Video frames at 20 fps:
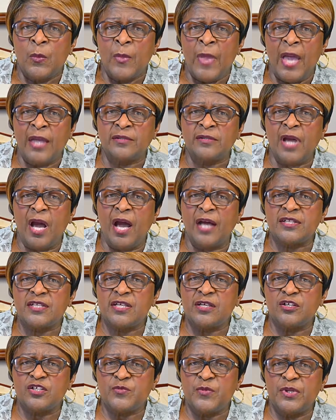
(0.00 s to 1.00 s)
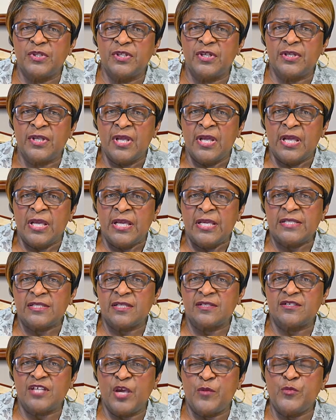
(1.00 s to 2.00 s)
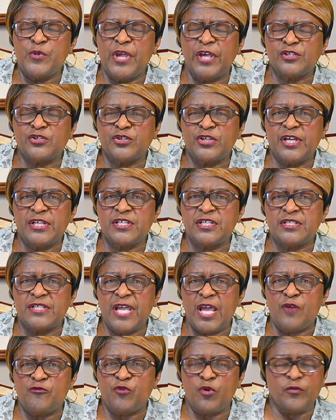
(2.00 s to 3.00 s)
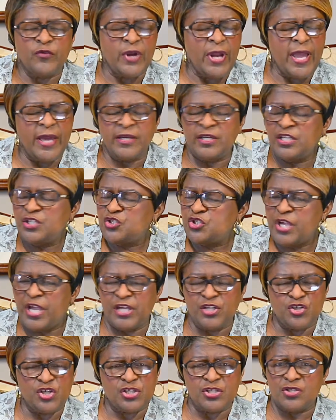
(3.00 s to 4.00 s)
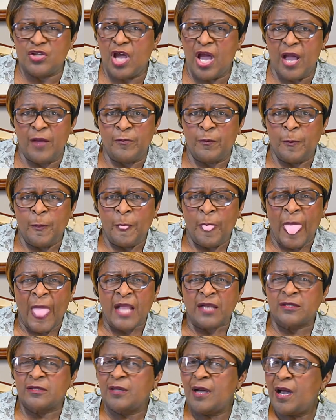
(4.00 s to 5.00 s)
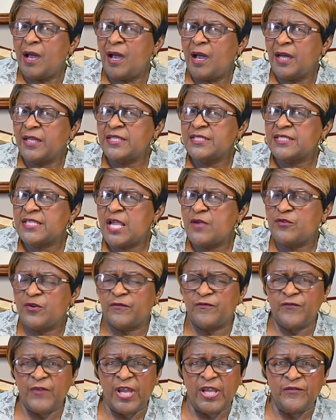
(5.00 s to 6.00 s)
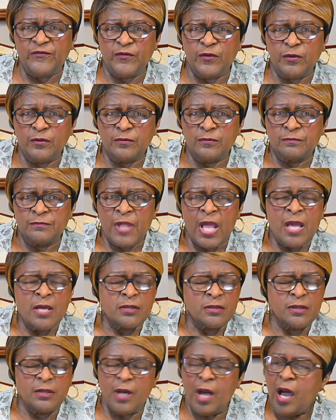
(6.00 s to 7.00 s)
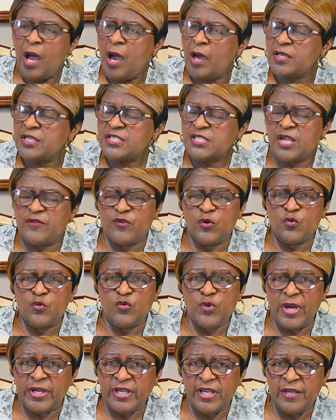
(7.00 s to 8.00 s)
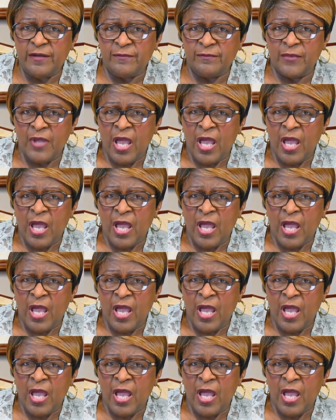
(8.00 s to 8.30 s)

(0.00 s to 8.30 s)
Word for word: And God tells me that he's the same yesterday, today, and forever, and he changes not. God is ever faithful. God is ever ready.